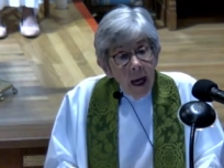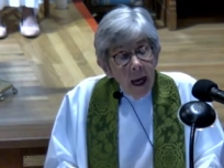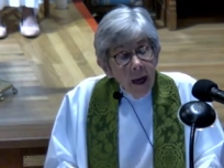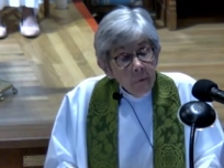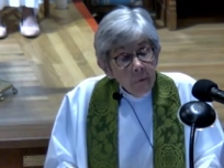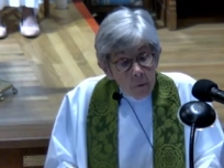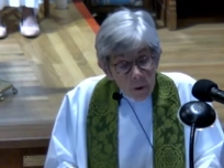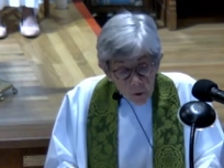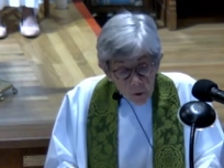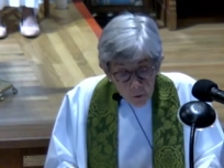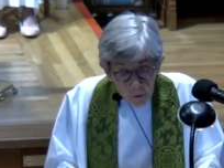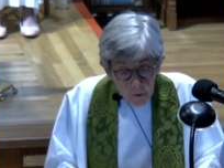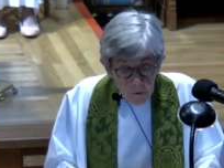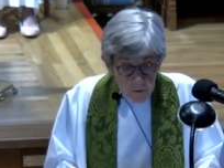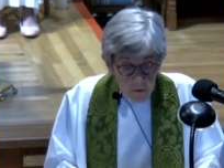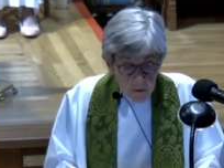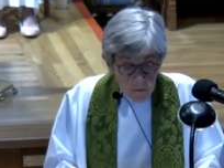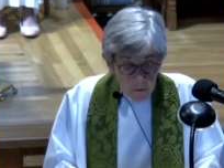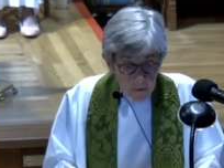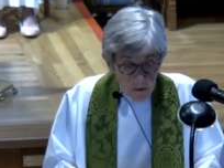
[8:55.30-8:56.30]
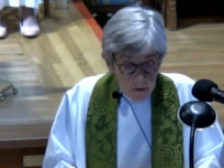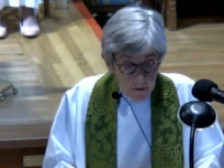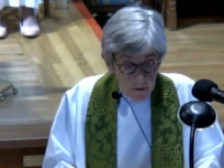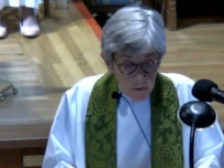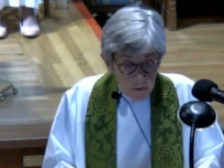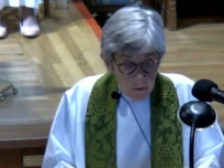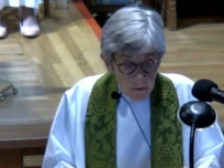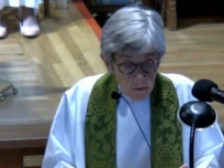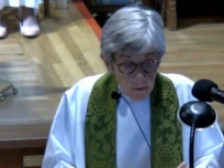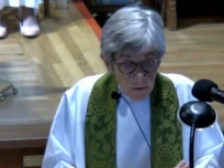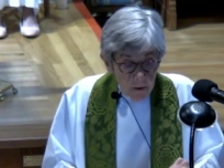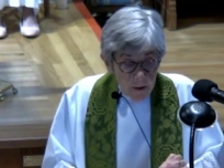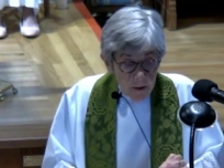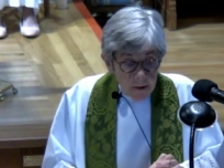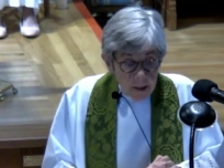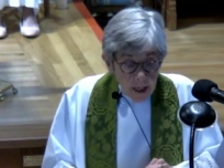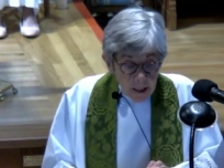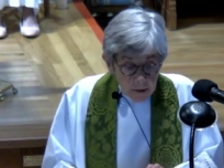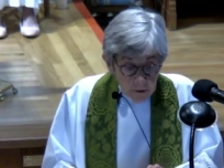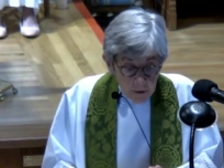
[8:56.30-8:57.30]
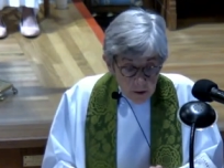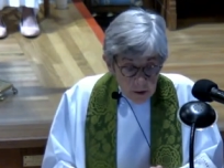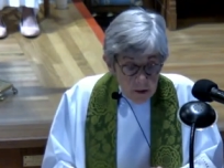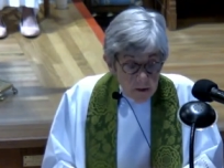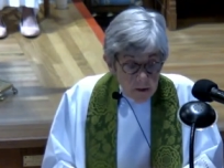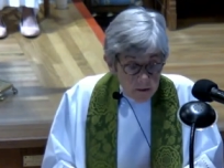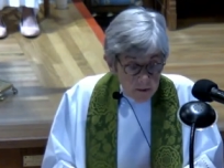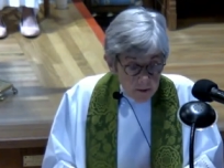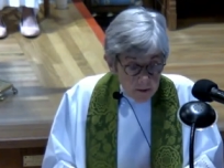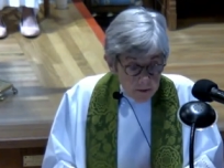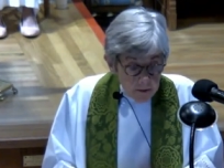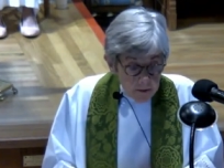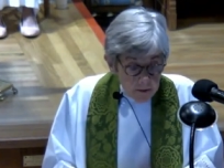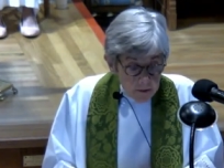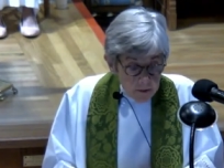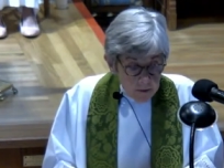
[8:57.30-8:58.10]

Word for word: And we also know that Jesus,